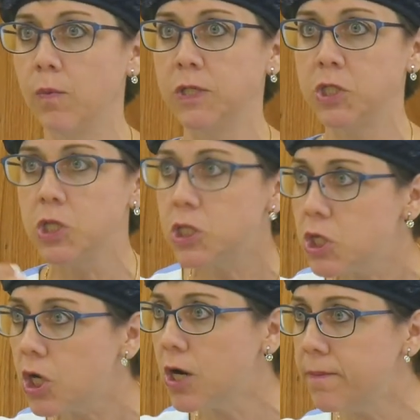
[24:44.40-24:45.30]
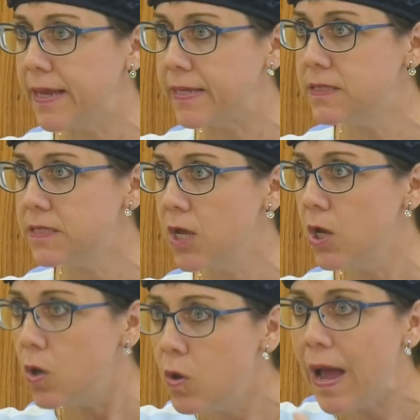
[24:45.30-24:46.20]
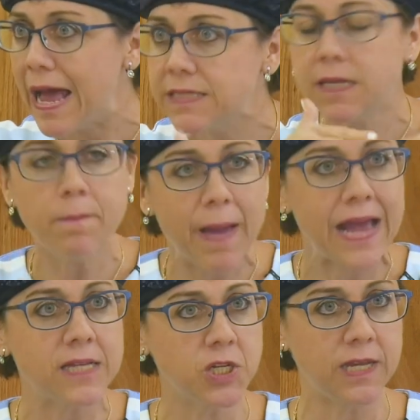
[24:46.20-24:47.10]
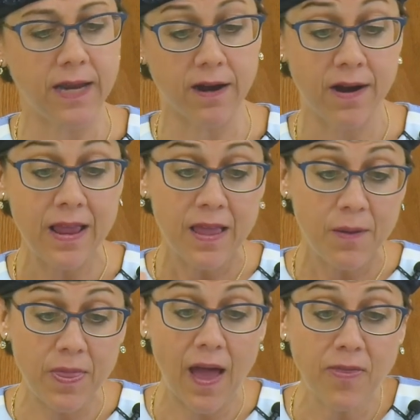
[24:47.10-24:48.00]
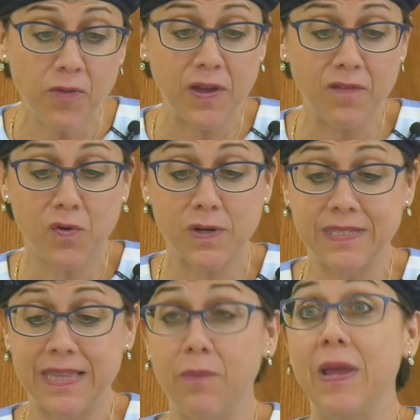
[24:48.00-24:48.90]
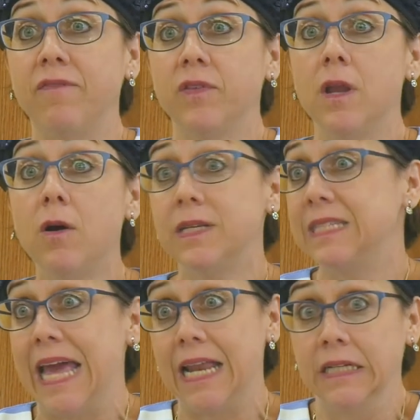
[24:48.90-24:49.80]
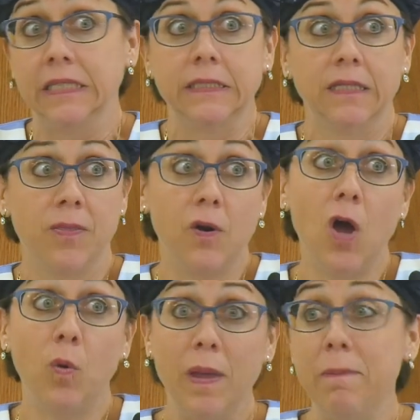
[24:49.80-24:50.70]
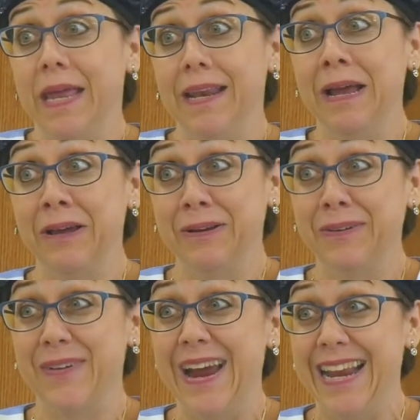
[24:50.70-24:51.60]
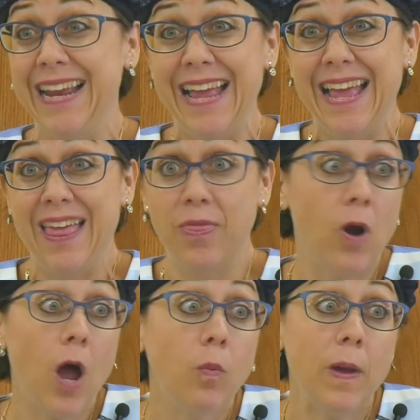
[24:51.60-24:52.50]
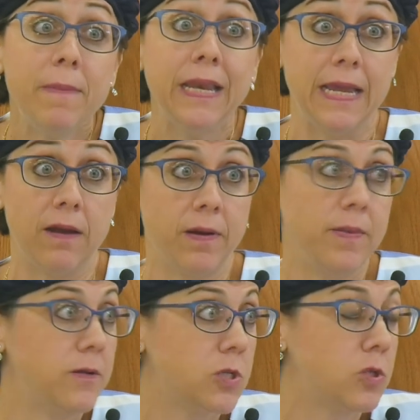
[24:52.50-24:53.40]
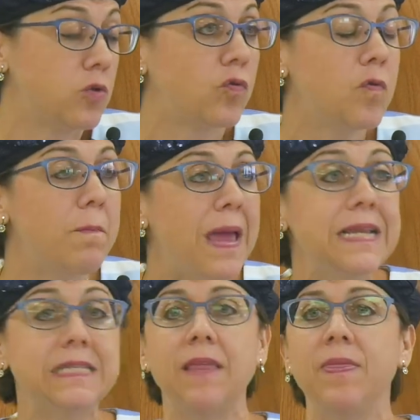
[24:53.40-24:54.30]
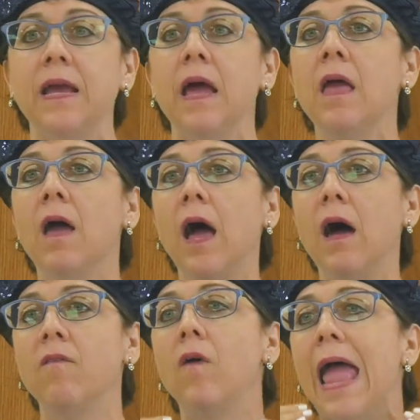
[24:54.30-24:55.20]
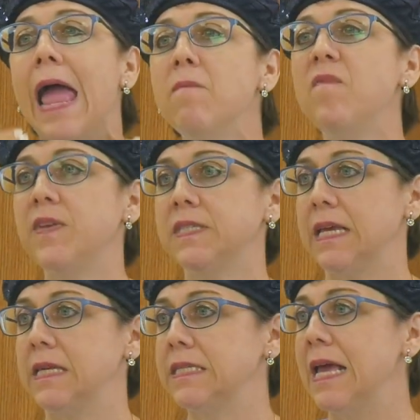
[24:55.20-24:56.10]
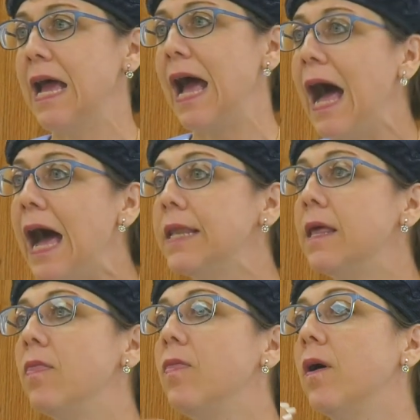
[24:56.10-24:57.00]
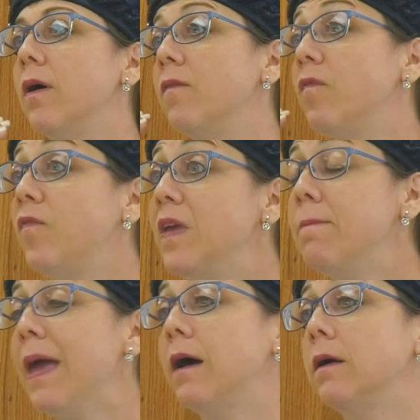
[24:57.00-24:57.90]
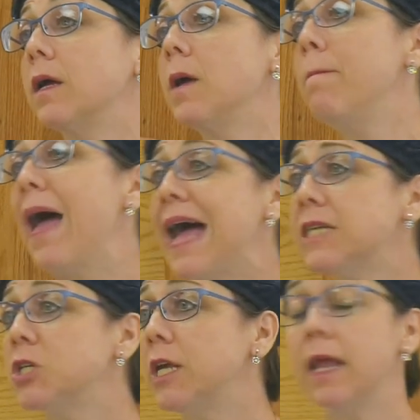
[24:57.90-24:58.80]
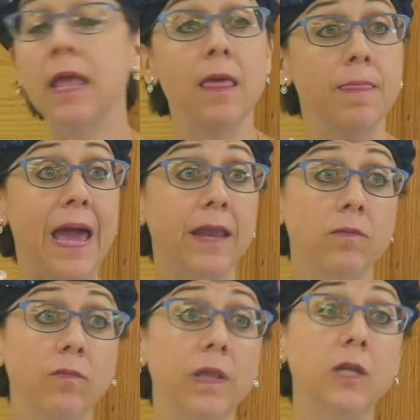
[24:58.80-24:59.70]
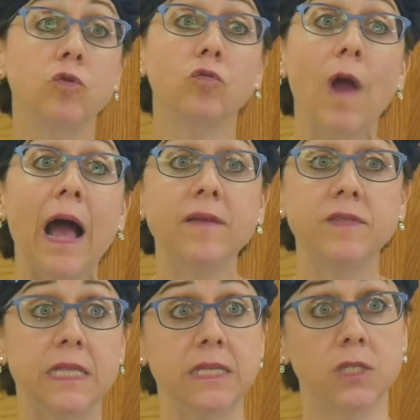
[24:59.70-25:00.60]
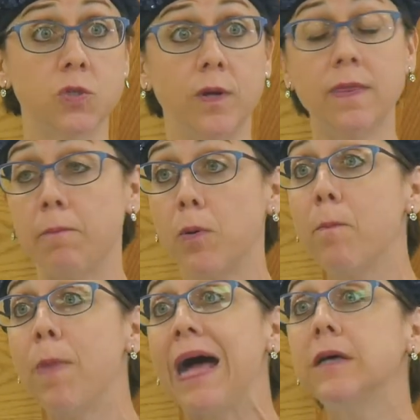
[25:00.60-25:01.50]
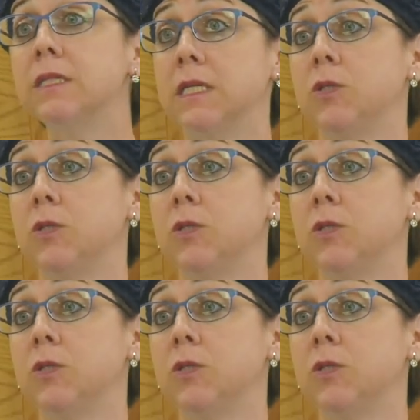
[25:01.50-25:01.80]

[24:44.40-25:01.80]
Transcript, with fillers: which determines who has compassion here. The other thing, of course, that we have to note is that they're all women, right? They're all women here. I mean, there's a tremendous, I think, uh, emphasis on the female compassion that really drives this story, that propels the